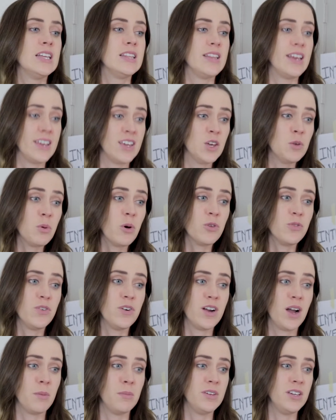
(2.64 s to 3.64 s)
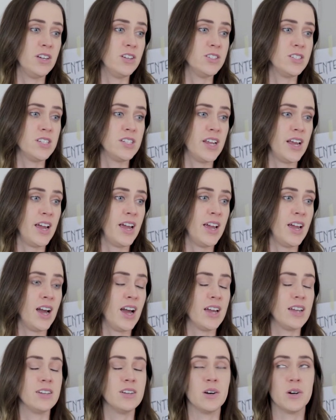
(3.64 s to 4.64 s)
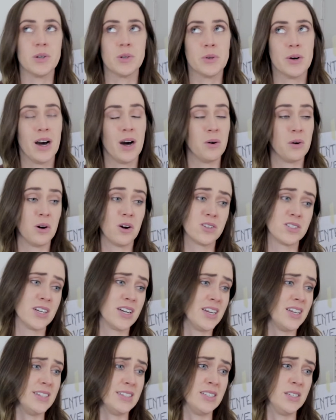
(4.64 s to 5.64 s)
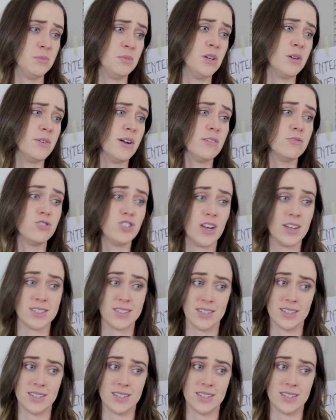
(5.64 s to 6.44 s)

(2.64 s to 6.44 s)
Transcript: thank you both for coming here today. I know how hard it is to be around Jess